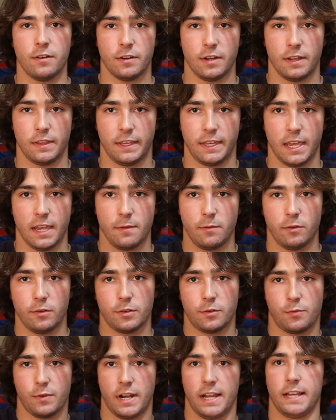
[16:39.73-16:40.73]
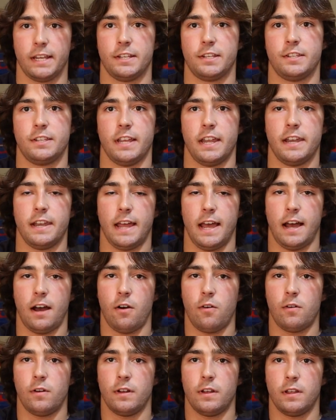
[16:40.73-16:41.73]
into the cables, when I extend
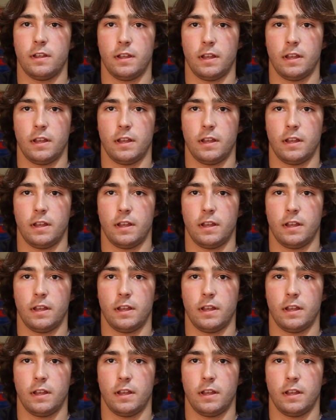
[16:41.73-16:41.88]
out,